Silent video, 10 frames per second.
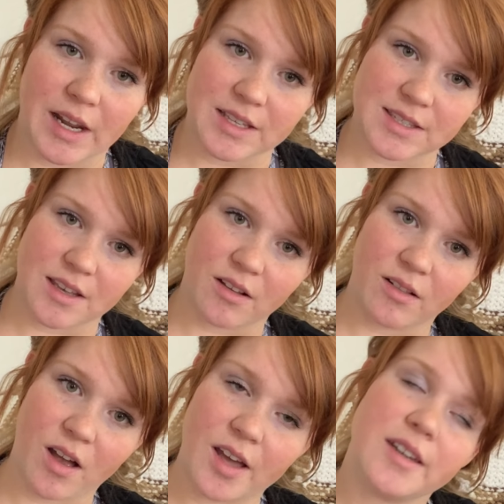I sell
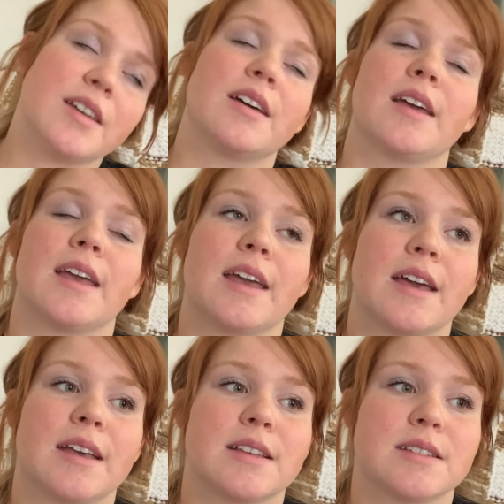on.
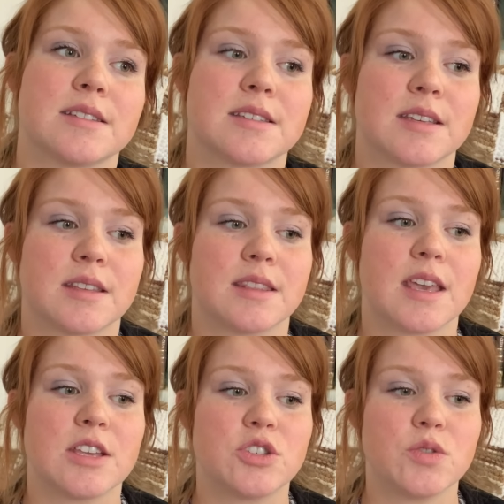And
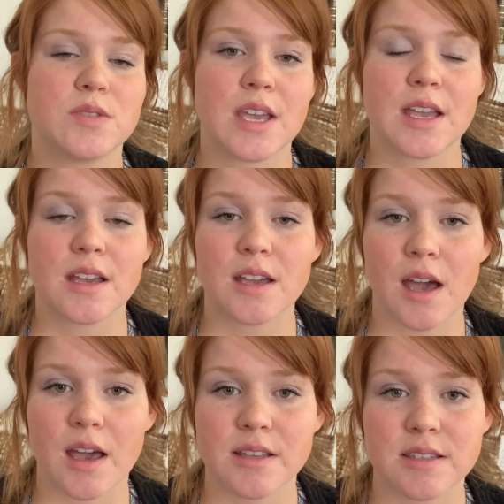they do take a
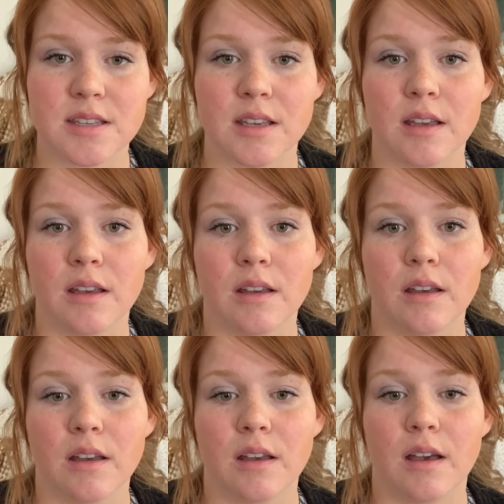cut,
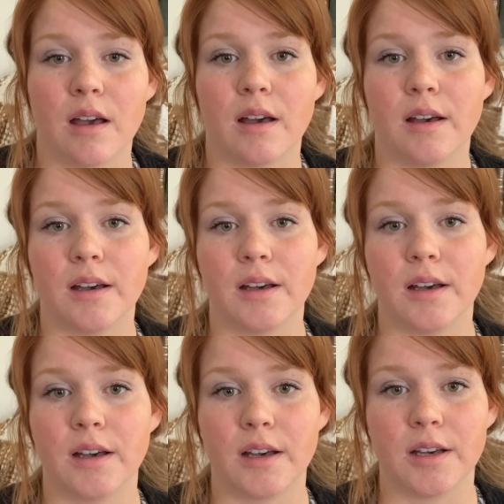
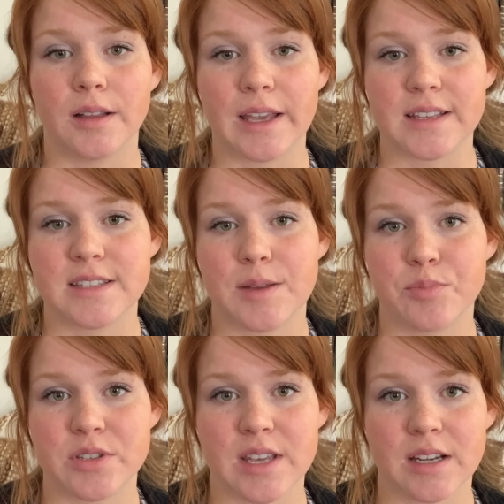like a
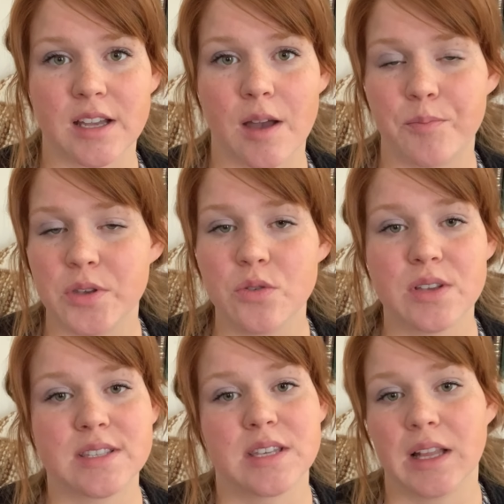10% cut, but you
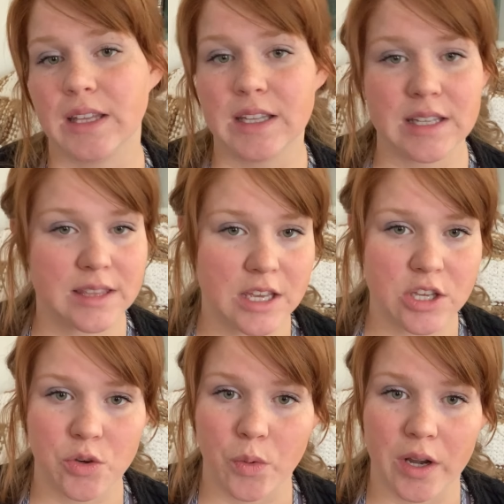can sell anything
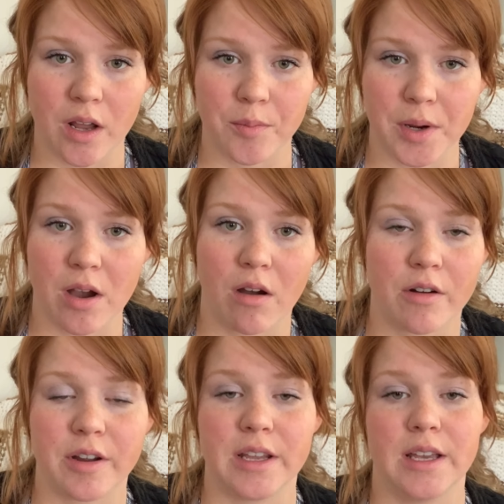you want on
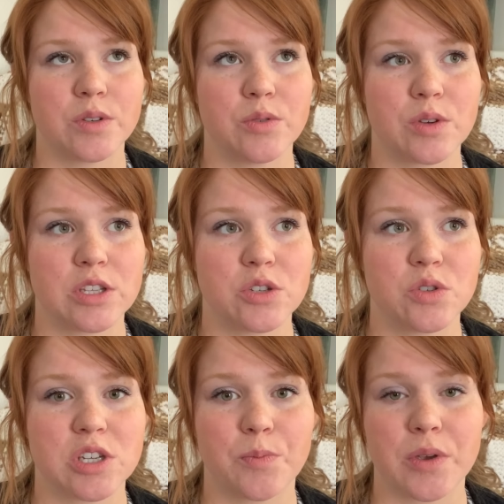Makari. You can do
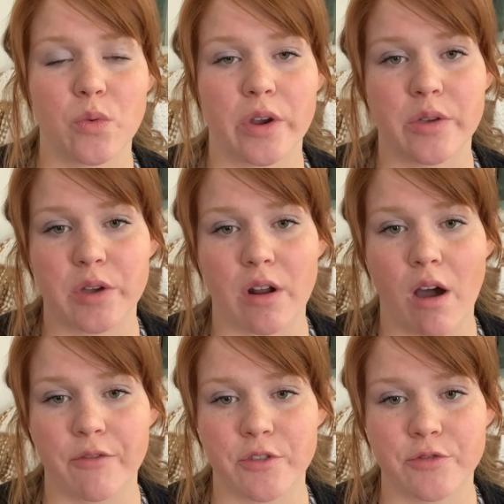shipping where you can
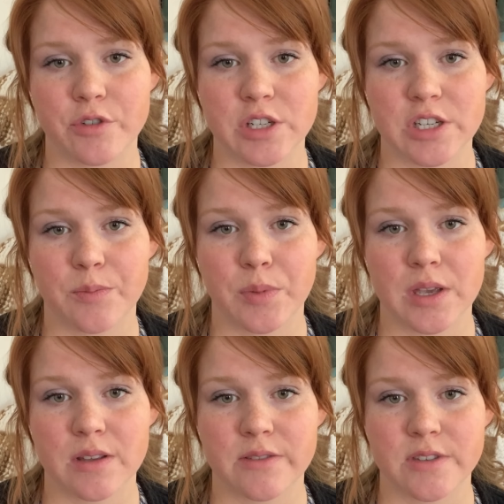offer free
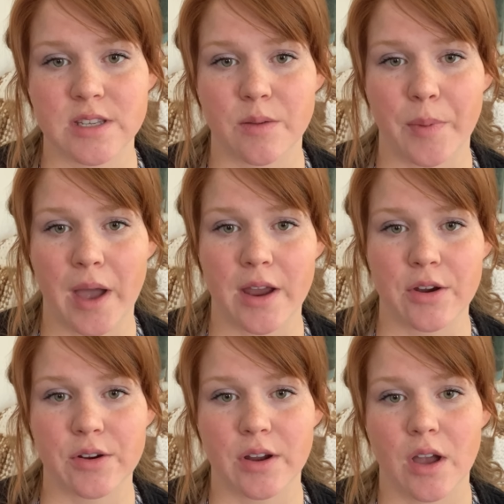shipping to the
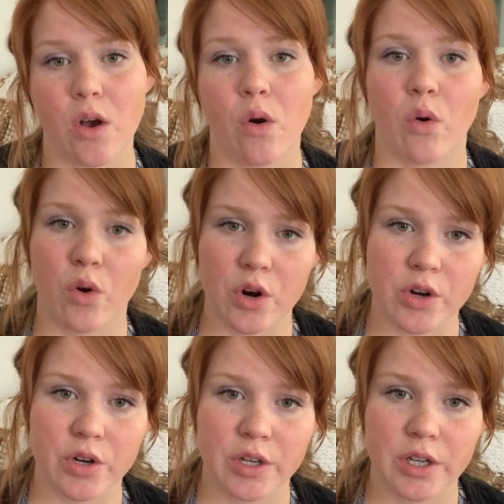buyer,
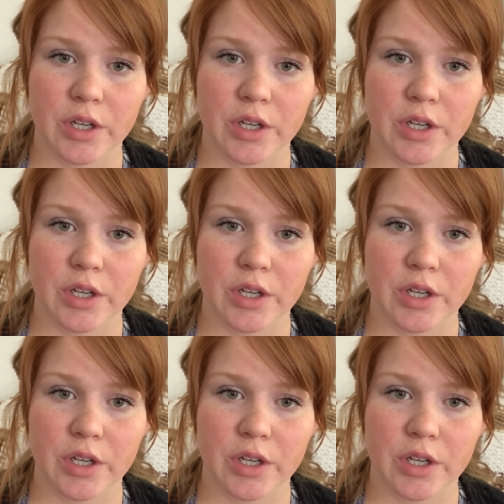or